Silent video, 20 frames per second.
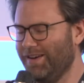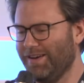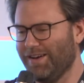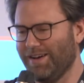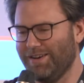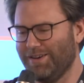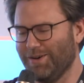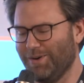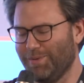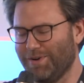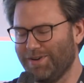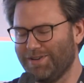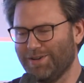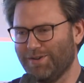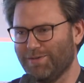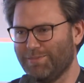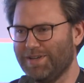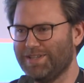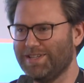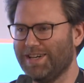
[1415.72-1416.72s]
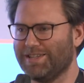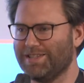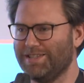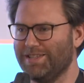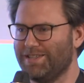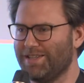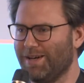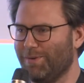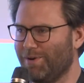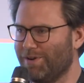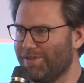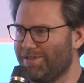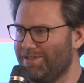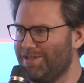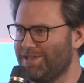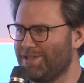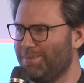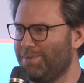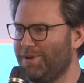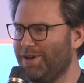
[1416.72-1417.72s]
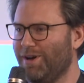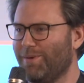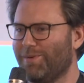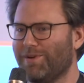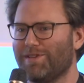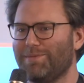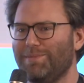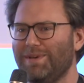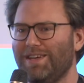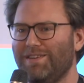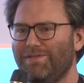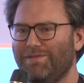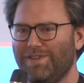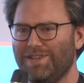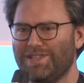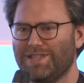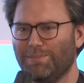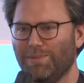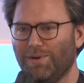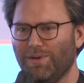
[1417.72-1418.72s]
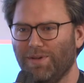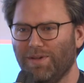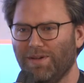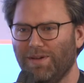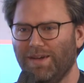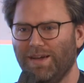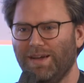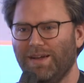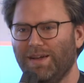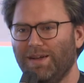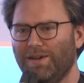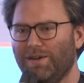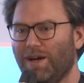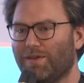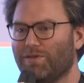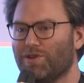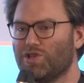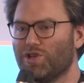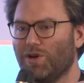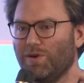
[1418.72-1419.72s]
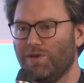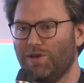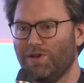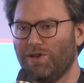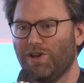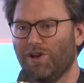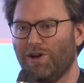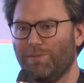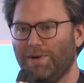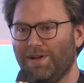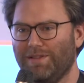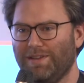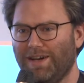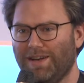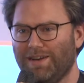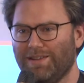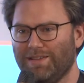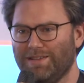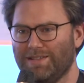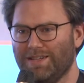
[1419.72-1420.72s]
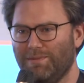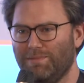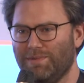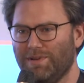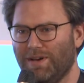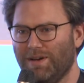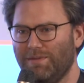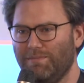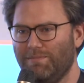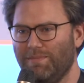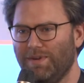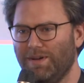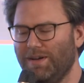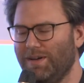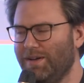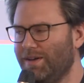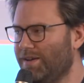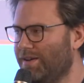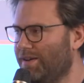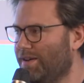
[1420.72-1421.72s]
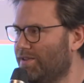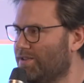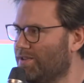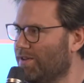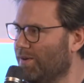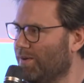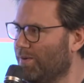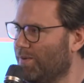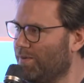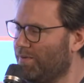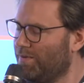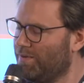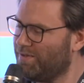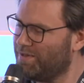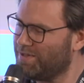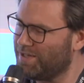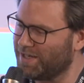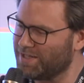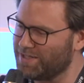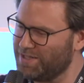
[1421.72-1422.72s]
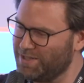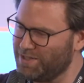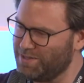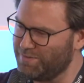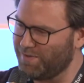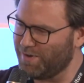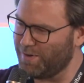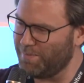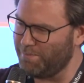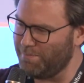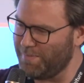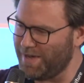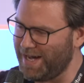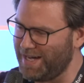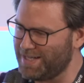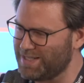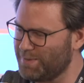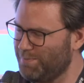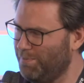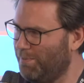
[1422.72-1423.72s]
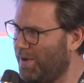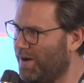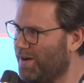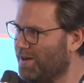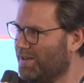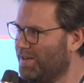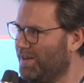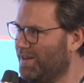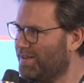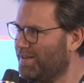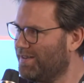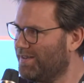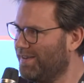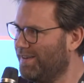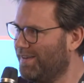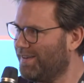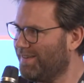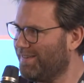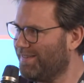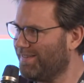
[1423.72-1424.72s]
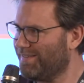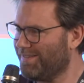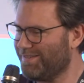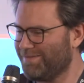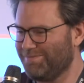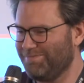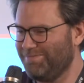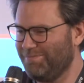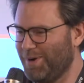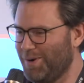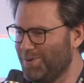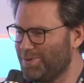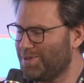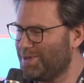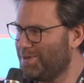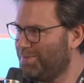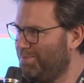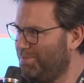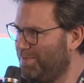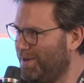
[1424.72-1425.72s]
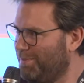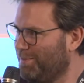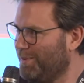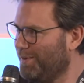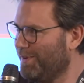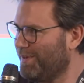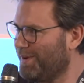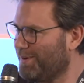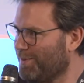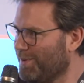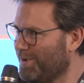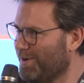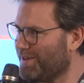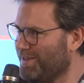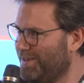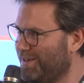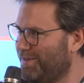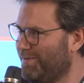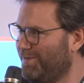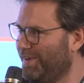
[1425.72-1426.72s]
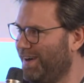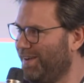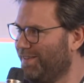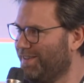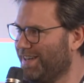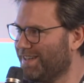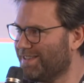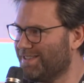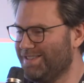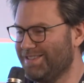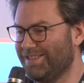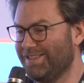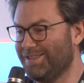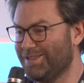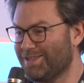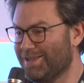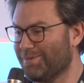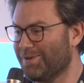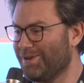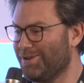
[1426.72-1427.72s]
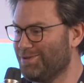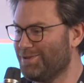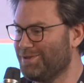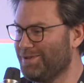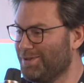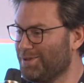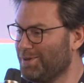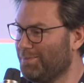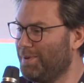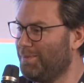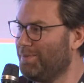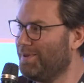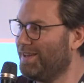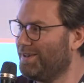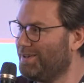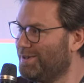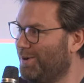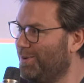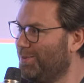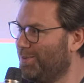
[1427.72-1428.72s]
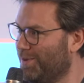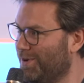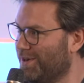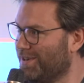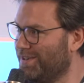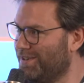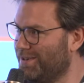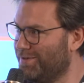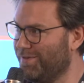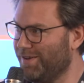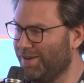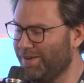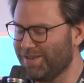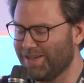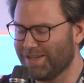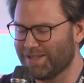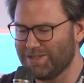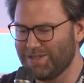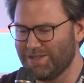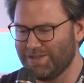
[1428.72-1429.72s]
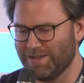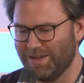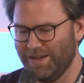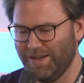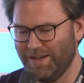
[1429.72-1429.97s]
I don't want to deal with my taxes. I want it to disappear. I want it to be invisible. You have to show that you care about that at the same time. And so taxes is very mass market. Like most people that work need to file taxes, and in some countries also people that don't work need to file taxes.